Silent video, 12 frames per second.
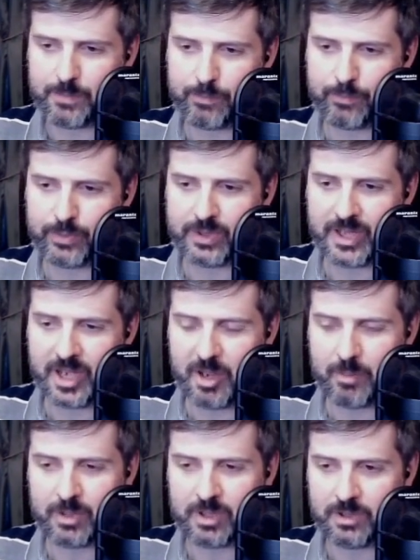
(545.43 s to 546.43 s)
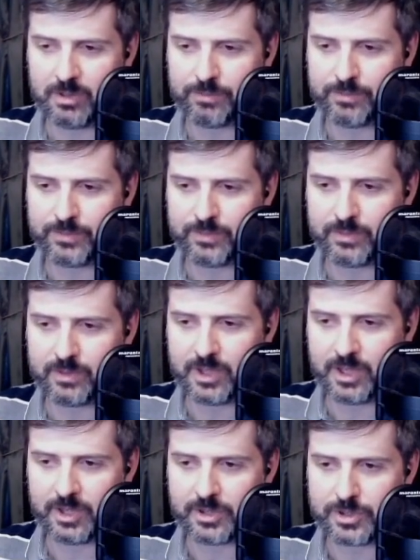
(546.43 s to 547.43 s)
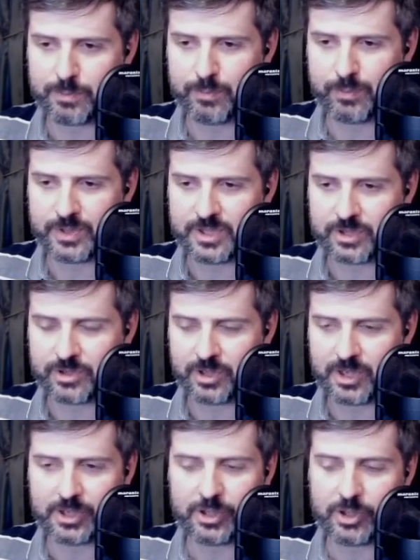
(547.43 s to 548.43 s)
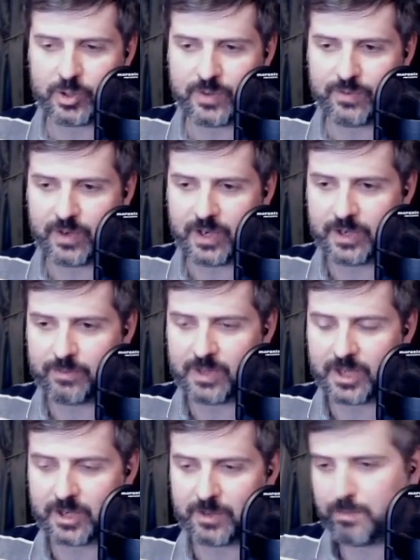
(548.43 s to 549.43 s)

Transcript: playable-ish position. I don't know if I, like,